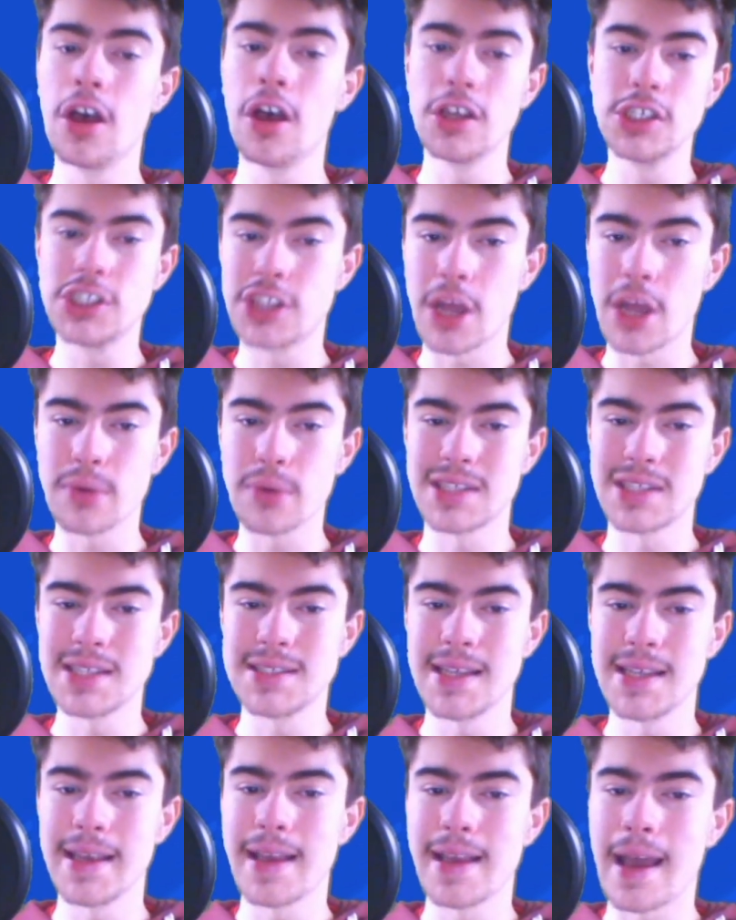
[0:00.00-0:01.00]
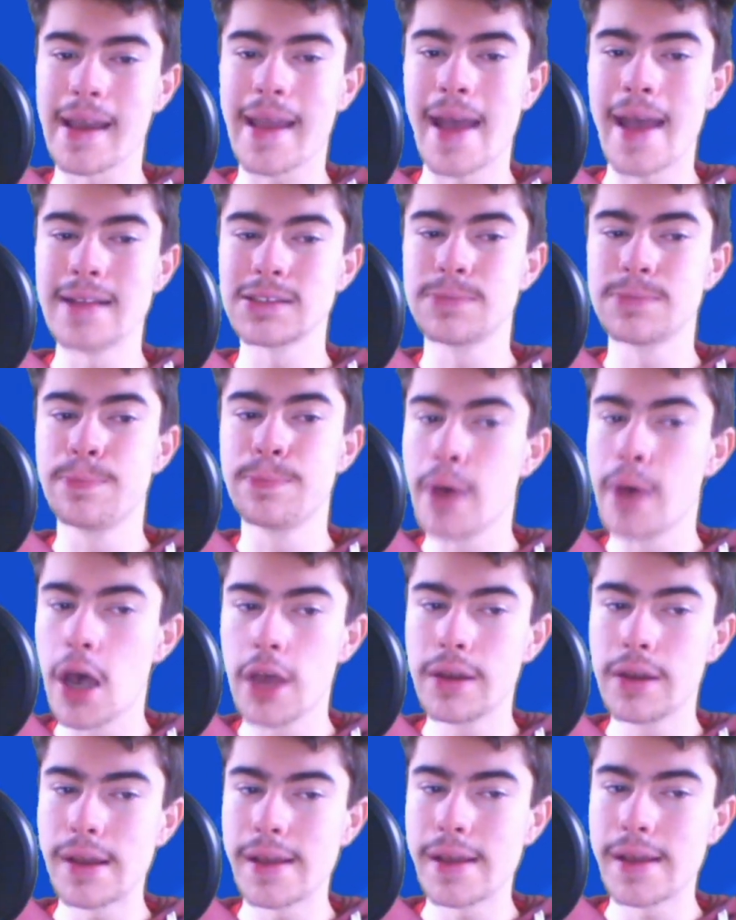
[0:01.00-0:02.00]
Stoke City against
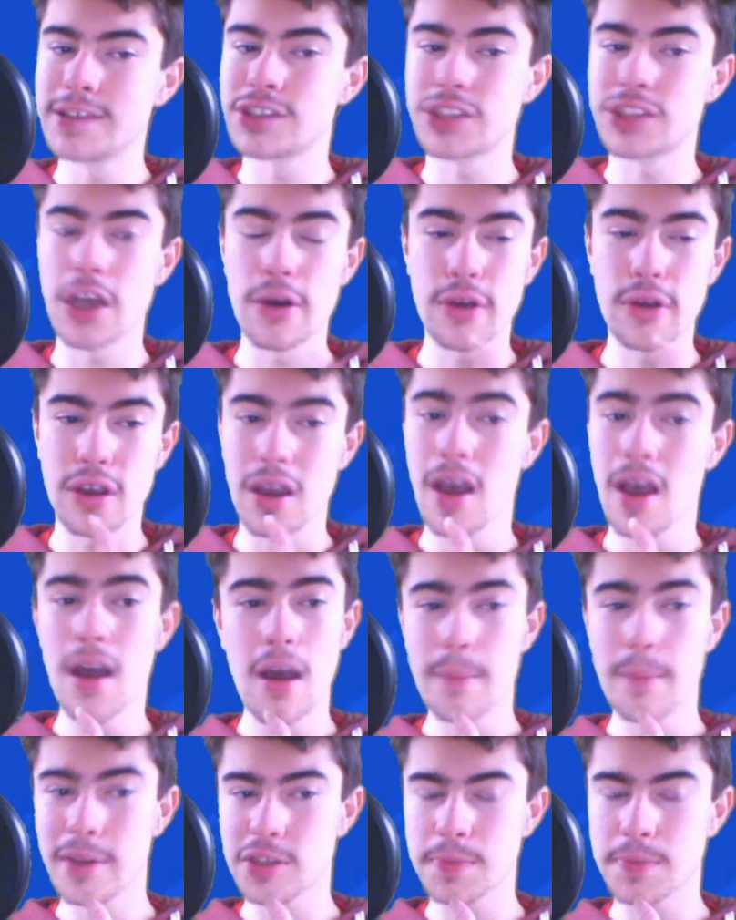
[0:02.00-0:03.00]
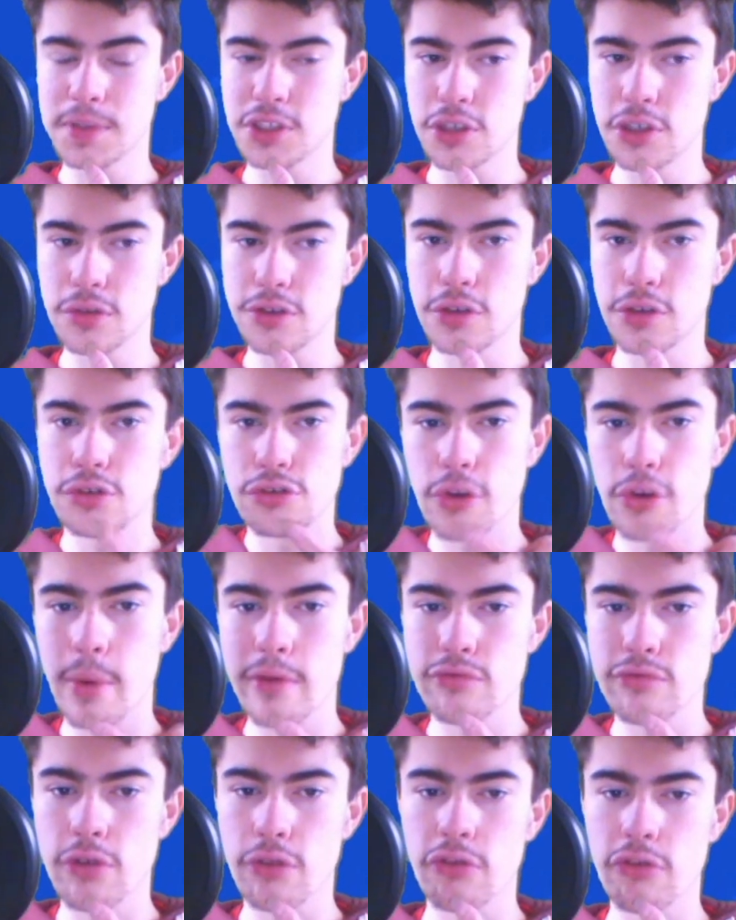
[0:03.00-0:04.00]
Burnley. Stoke picked up a 2-2 draw
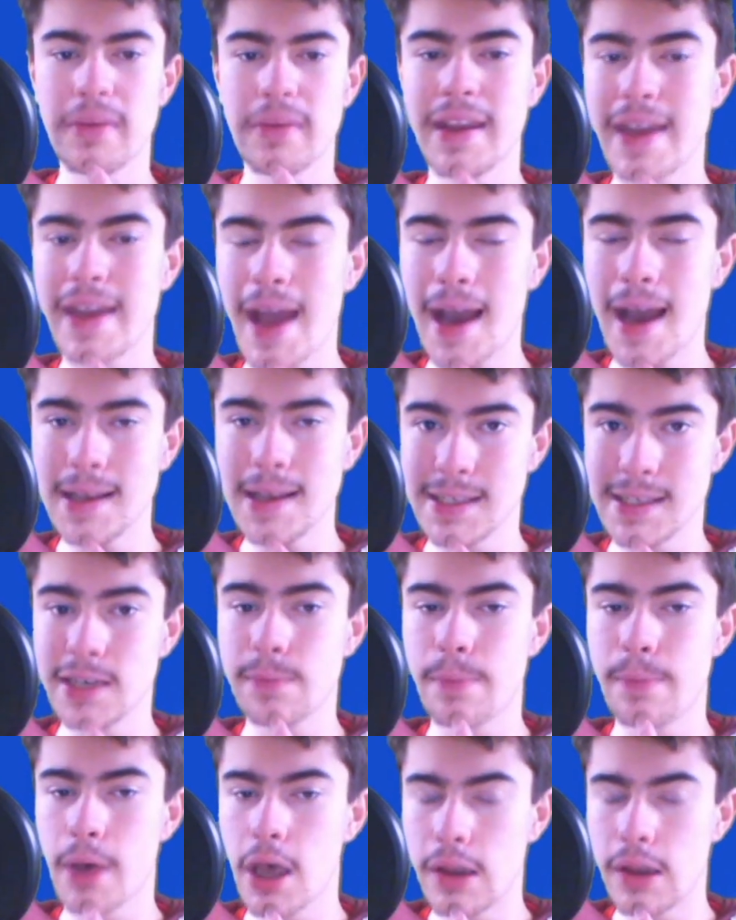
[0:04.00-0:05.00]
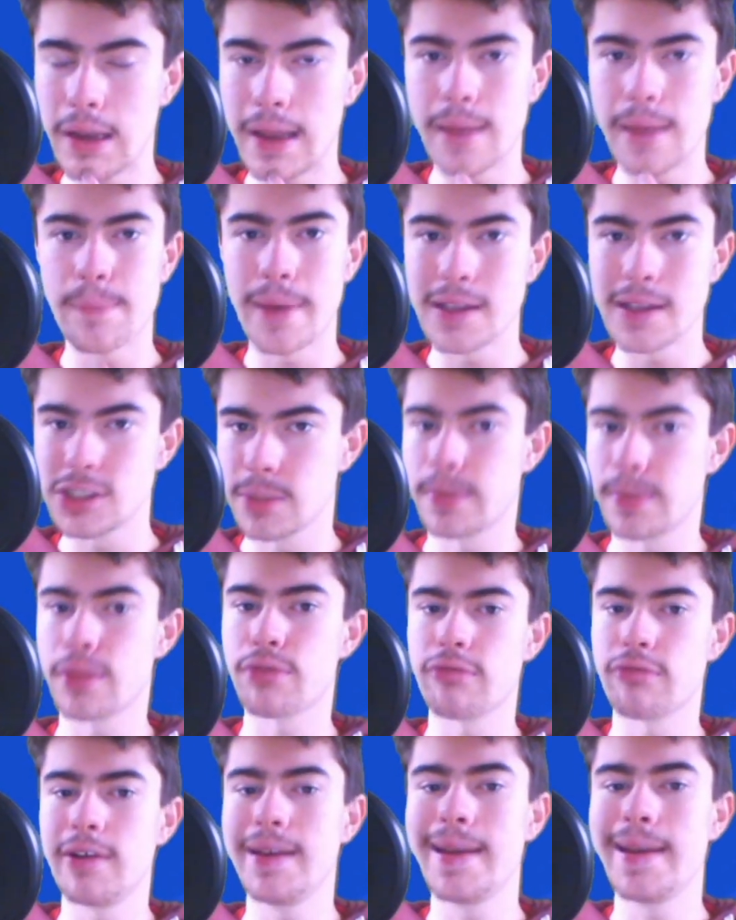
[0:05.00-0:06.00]
with Rotherham United. Burnley picked up a
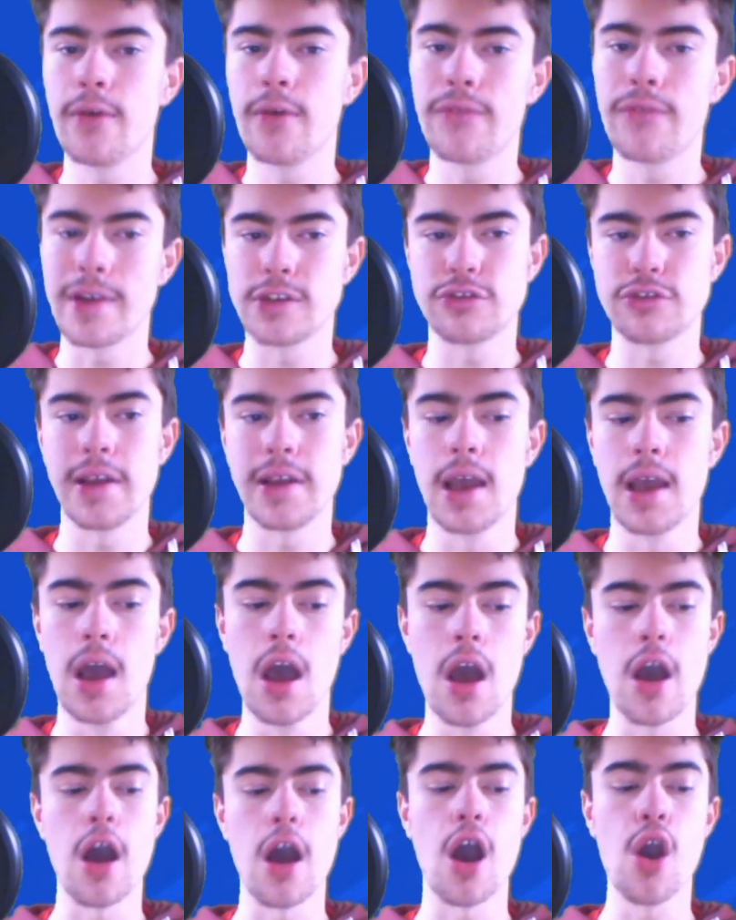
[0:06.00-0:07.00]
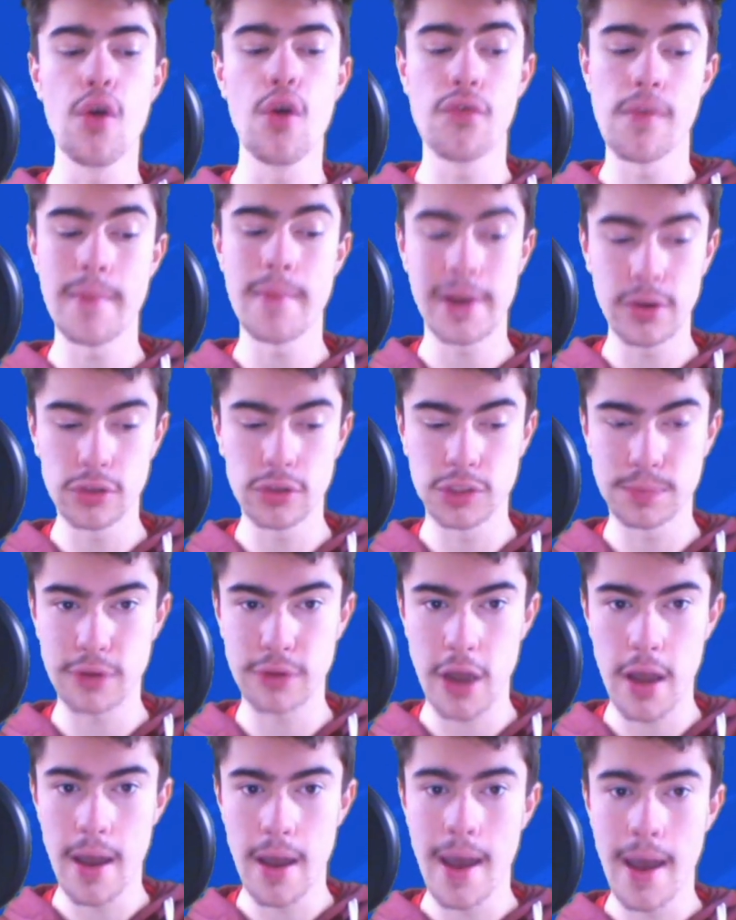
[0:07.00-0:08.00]
3-0 victory over
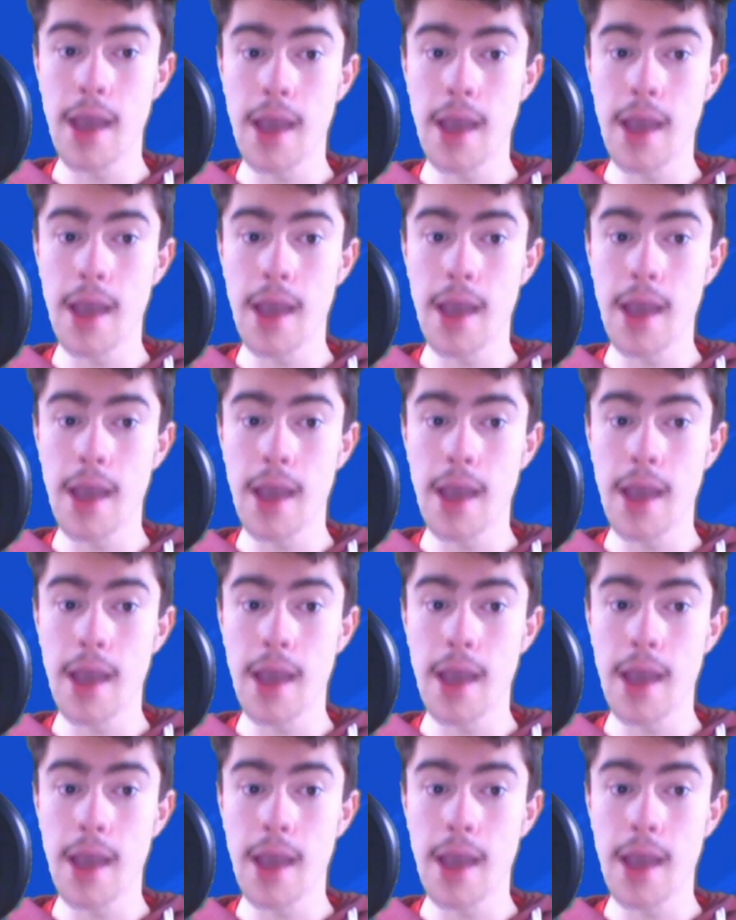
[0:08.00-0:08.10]
Middlesbrough.